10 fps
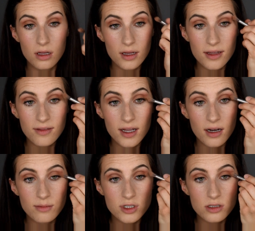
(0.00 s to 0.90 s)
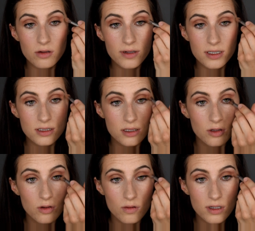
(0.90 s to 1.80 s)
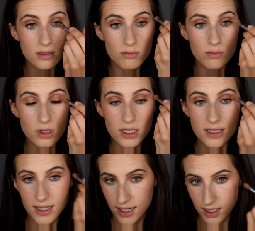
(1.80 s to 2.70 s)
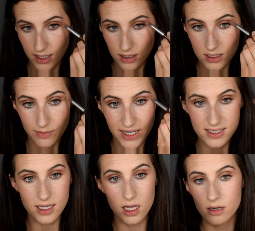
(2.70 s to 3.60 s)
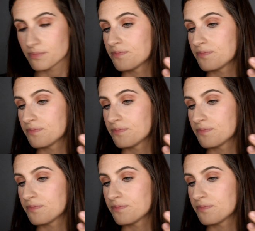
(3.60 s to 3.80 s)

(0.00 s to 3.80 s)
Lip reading: And then I'm just going to blend that into my skin.